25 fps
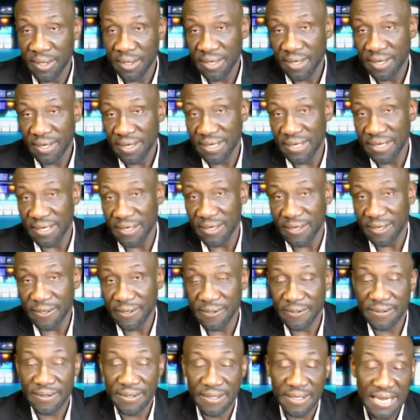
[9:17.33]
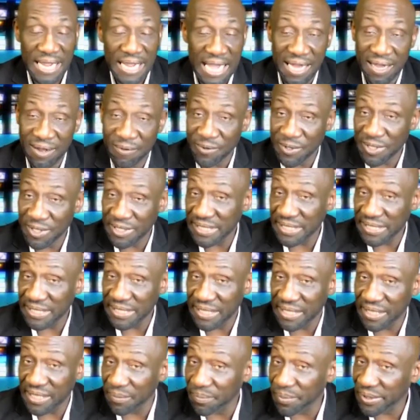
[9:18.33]
you know, I don't want to see the
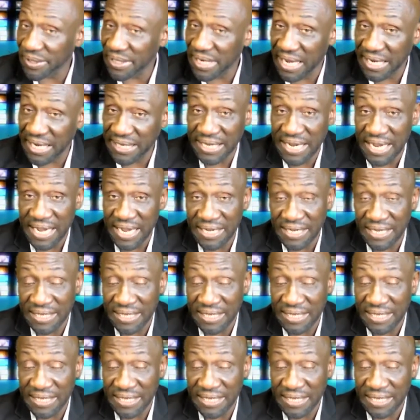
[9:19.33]
Clippers like that.